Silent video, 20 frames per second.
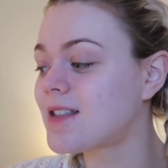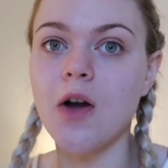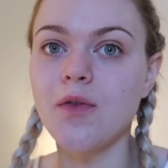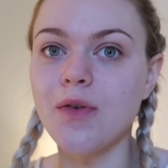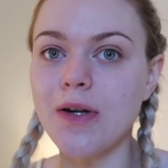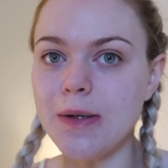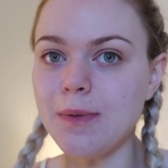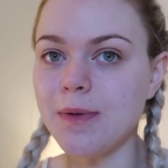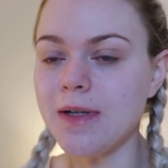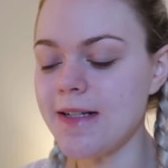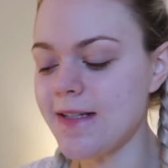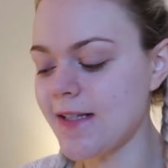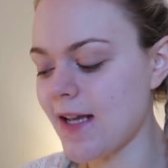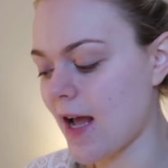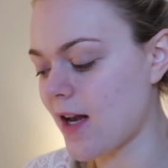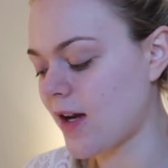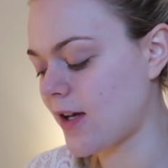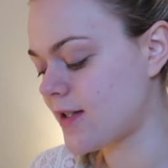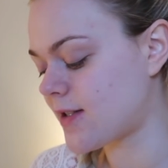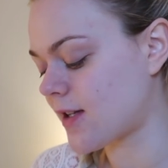I really wanted to
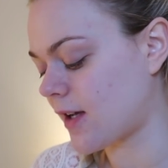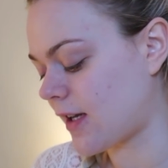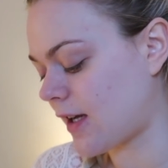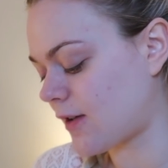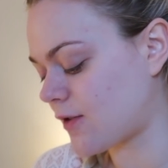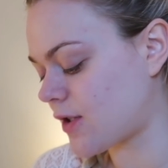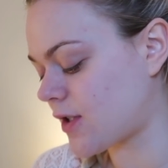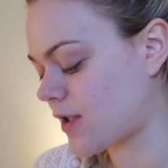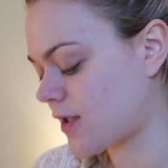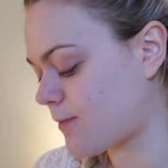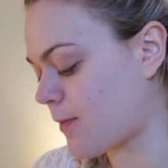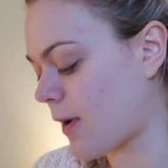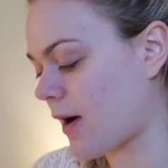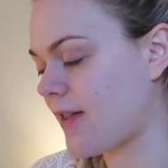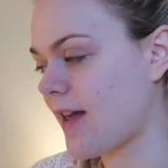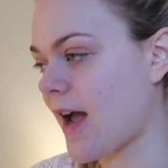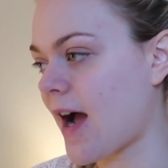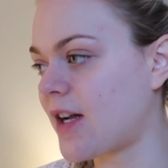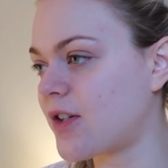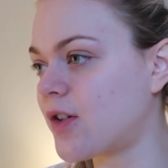get like sun lounges by
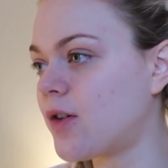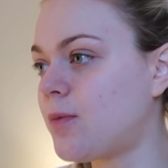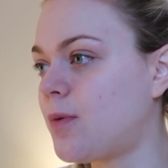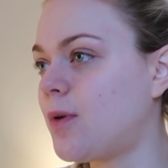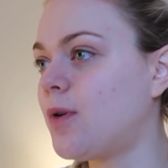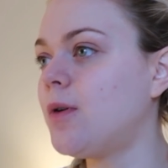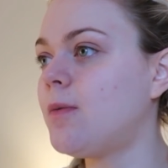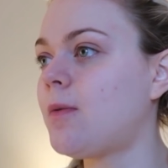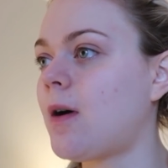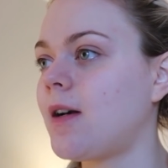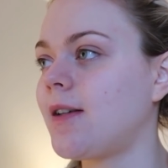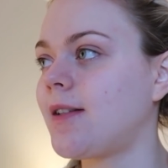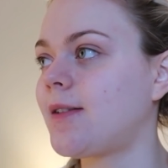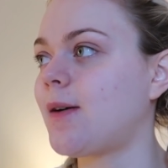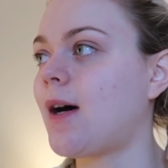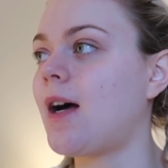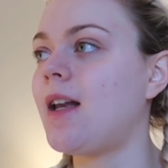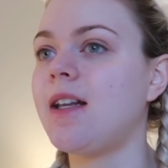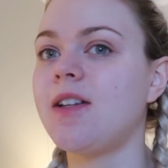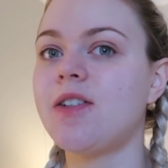the adult pool, but I
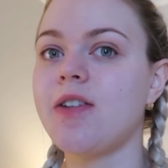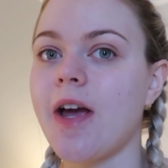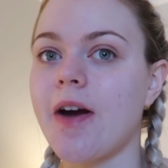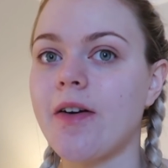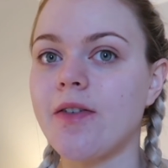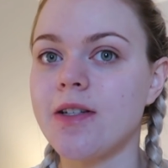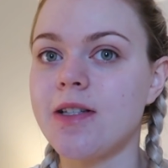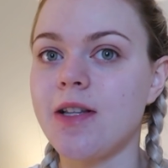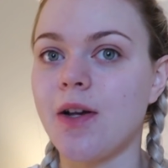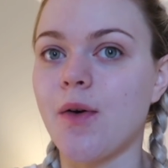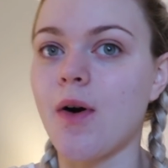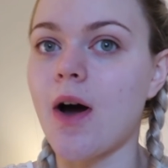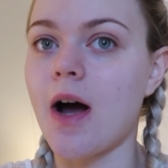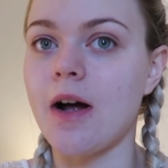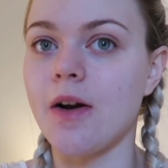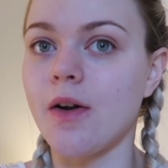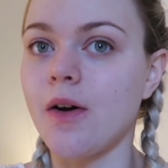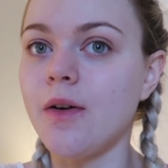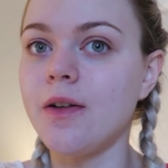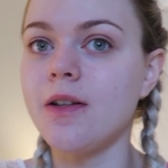swear literally every single
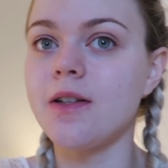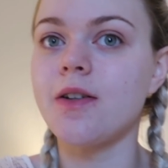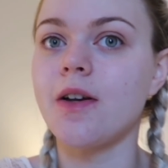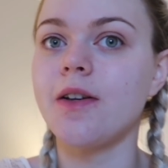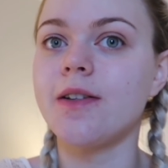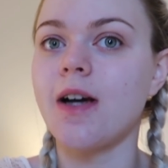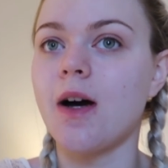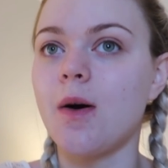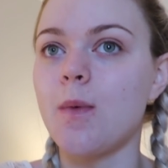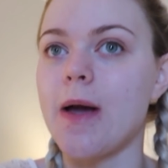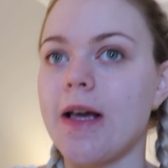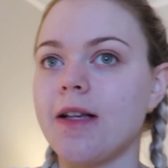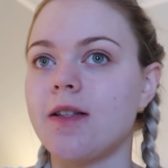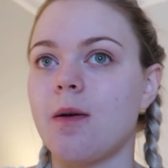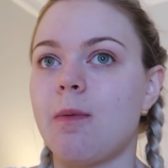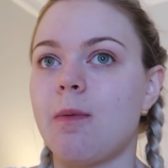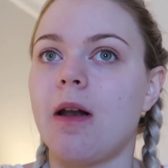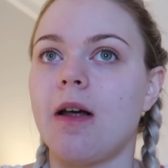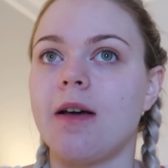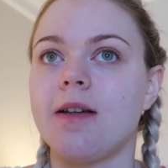adult in this hotel wakes
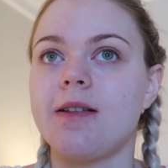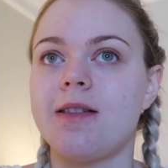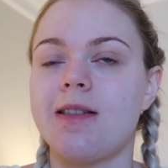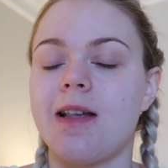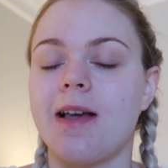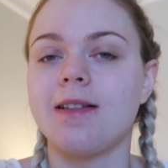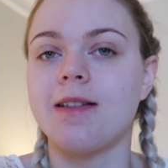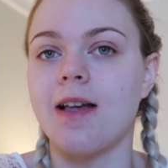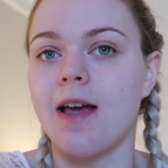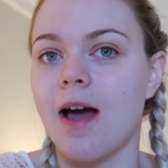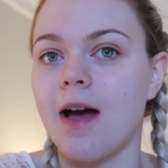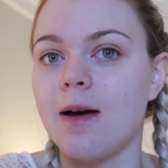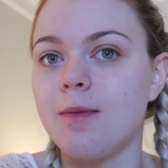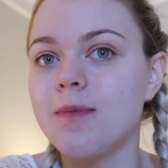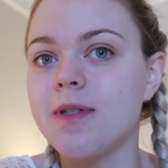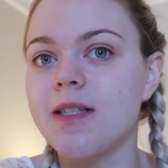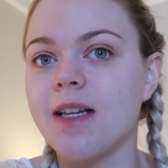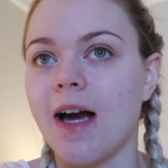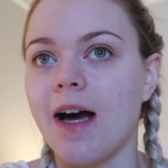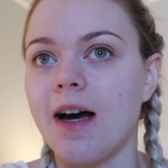like 6
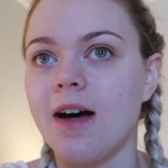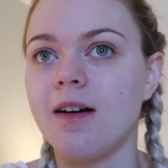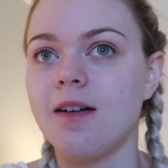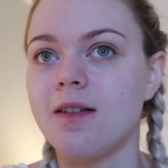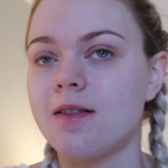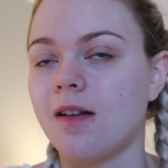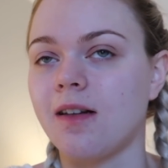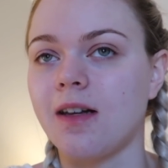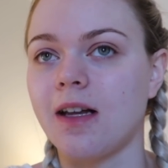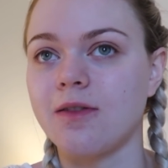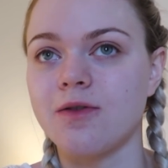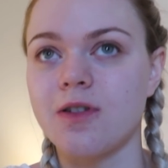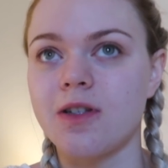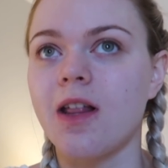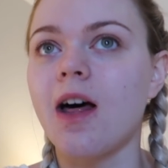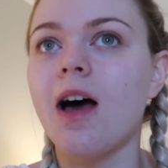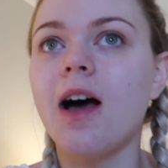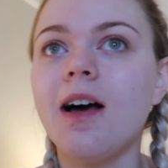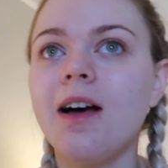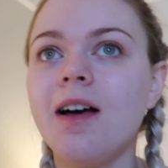AM to get a sun lounger
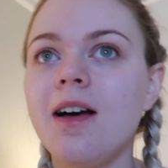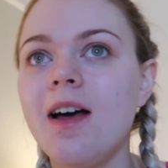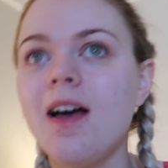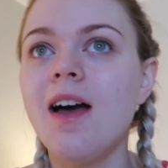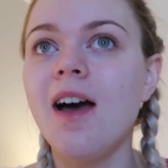there.